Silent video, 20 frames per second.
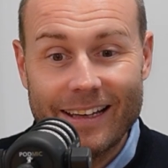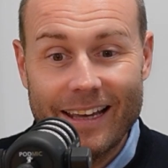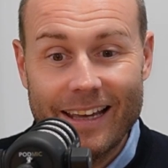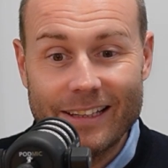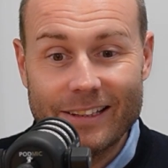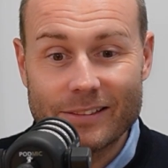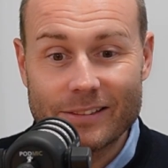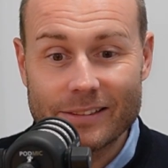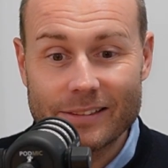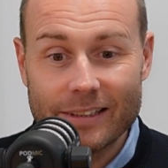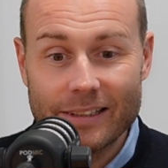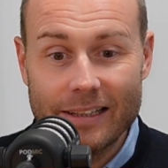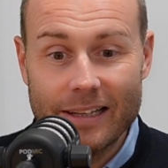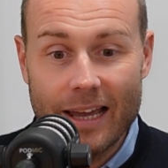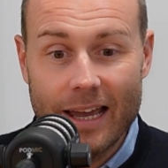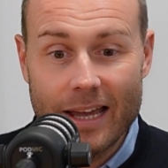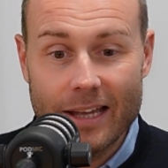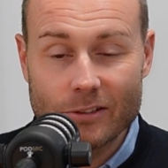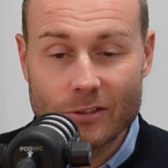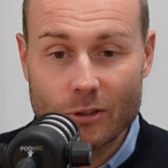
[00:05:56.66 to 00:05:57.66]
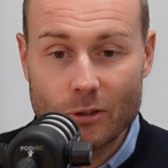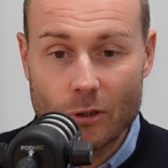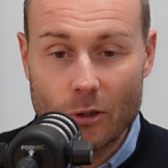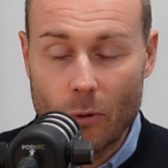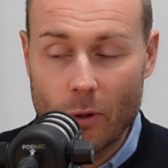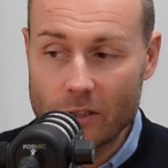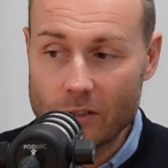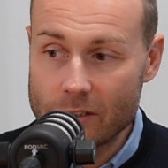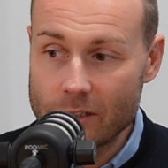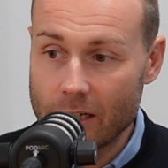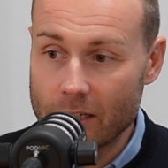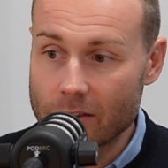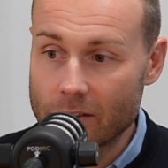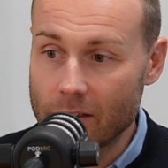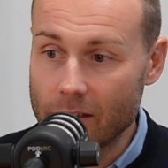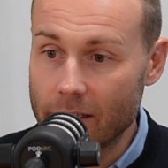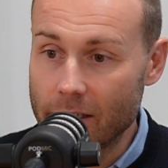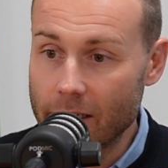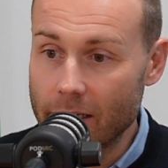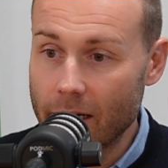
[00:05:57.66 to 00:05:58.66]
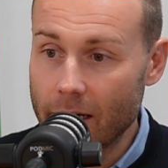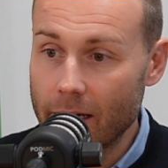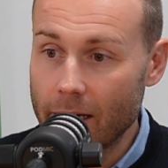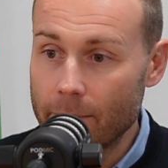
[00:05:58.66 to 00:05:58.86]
It's a good question, actually.